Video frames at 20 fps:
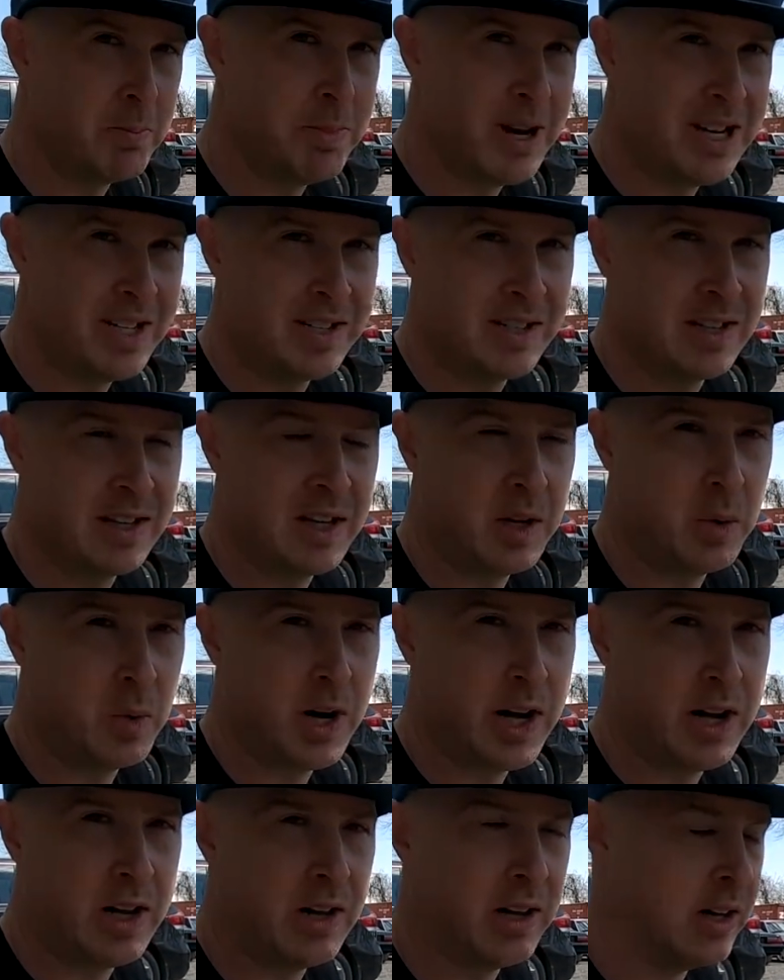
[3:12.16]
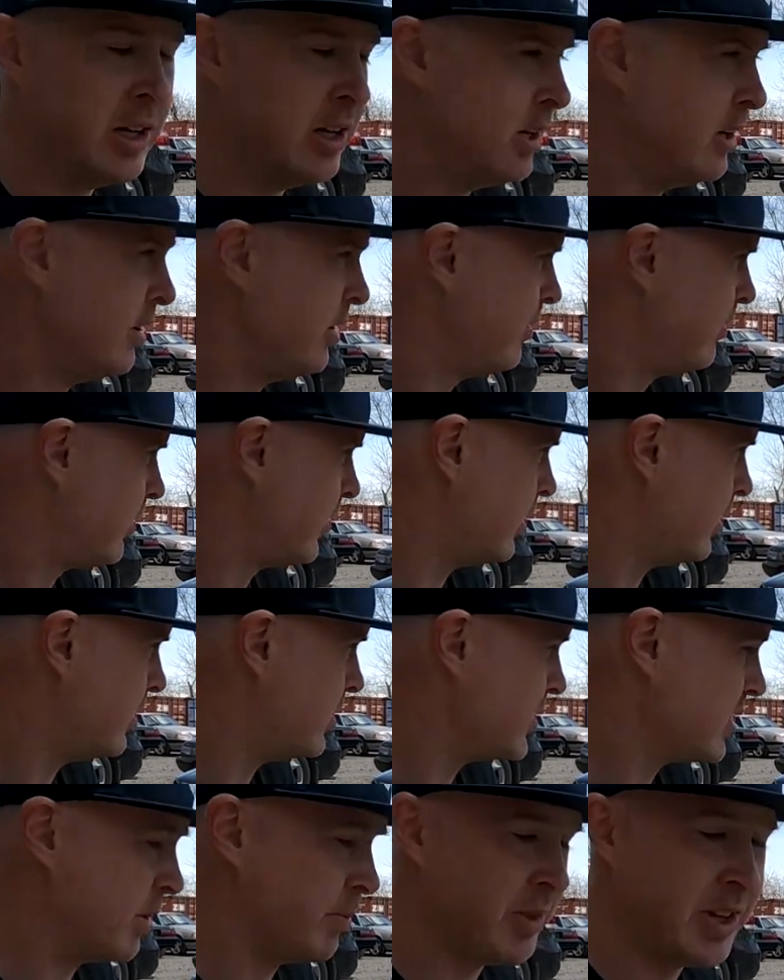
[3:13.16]
amazingly well
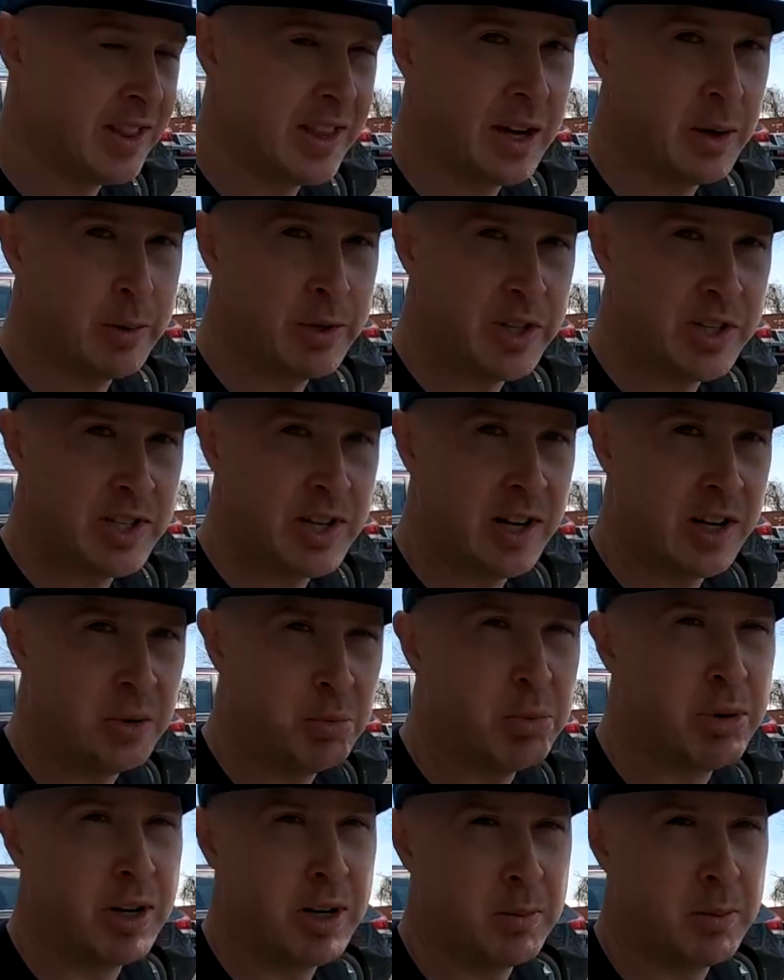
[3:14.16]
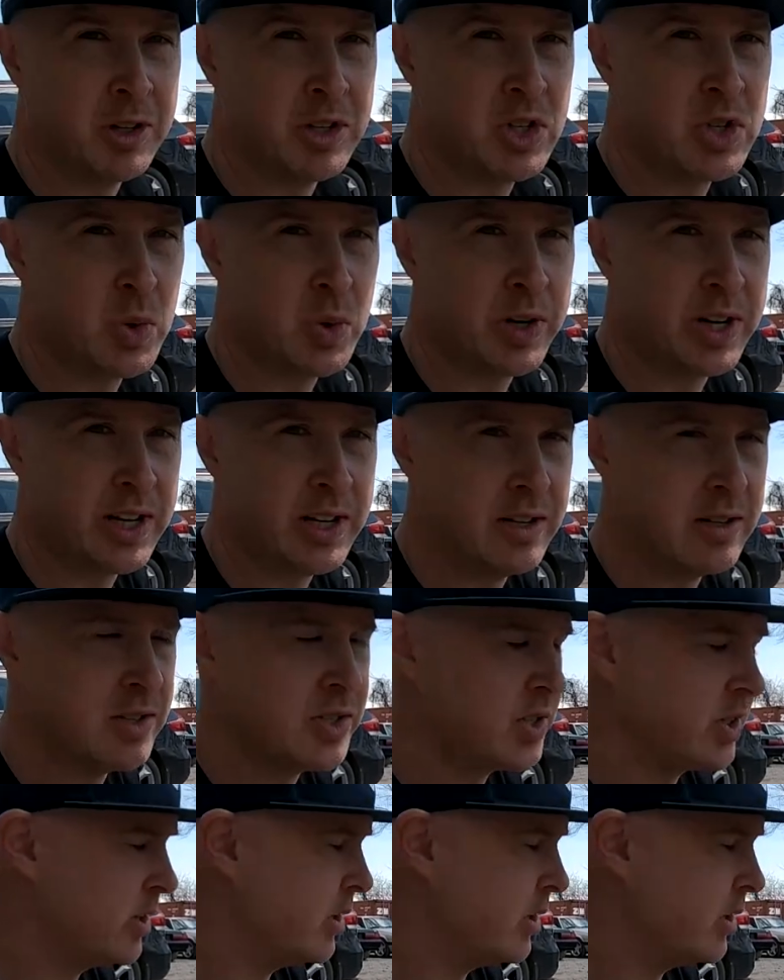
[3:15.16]
for something that was done pretty much 20 years